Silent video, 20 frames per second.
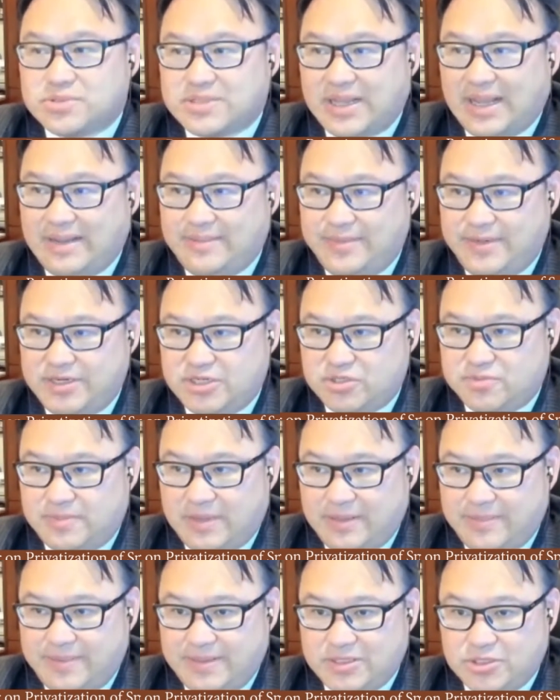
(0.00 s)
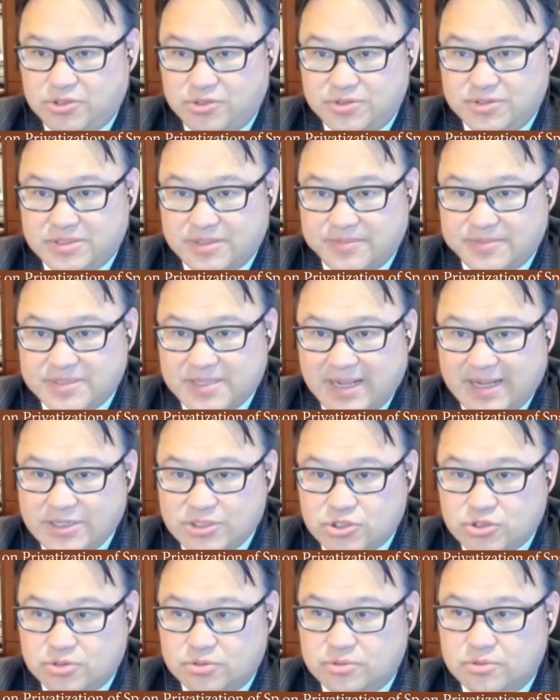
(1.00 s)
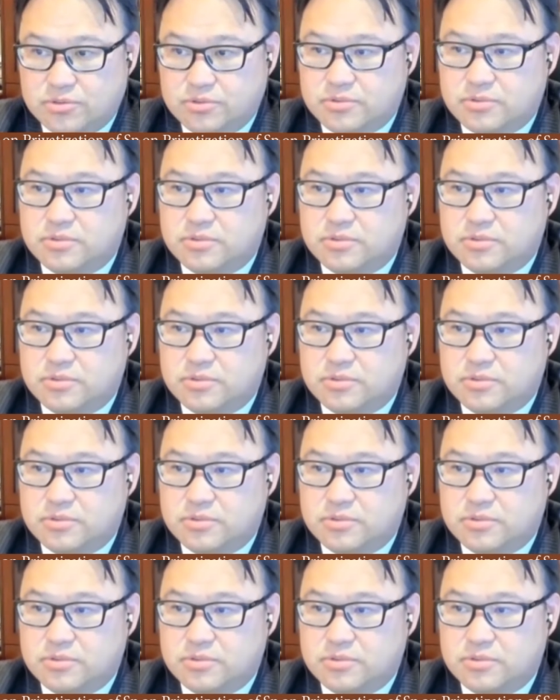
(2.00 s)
damage may be too substantial.